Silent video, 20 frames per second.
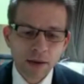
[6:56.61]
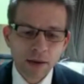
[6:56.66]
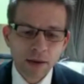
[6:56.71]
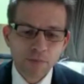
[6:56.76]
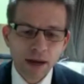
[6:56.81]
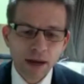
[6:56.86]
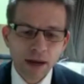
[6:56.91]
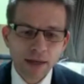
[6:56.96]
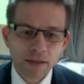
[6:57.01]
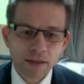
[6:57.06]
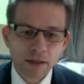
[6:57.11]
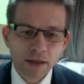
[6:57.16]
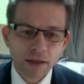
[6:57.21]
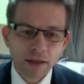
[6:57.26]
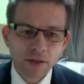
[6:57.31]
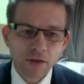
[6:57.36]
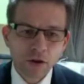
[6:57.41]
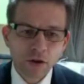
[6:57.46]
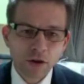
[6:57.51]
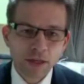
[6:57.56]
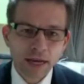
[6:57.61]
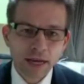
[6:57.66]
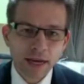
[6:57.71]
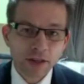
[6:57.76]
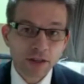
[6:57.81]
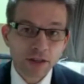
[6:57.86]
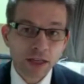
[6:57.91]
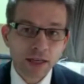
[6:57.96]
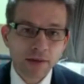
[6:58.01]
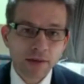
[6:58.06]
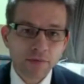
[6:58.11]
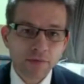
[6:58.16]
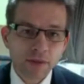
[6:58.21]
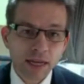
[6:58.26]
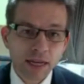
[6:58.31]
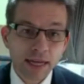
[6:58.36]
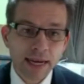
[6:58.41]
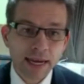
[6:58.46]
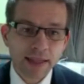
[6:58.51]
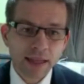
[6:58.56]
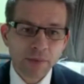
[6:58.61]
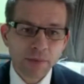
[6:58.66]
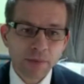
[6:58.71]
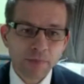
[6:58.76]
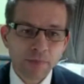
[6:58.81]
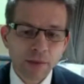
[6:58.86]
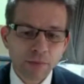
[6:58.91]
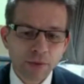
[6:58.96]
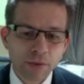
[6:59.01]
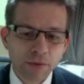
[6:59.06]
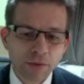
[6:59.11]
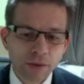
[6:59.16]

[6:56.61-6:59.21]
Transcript: but not actually take out their pump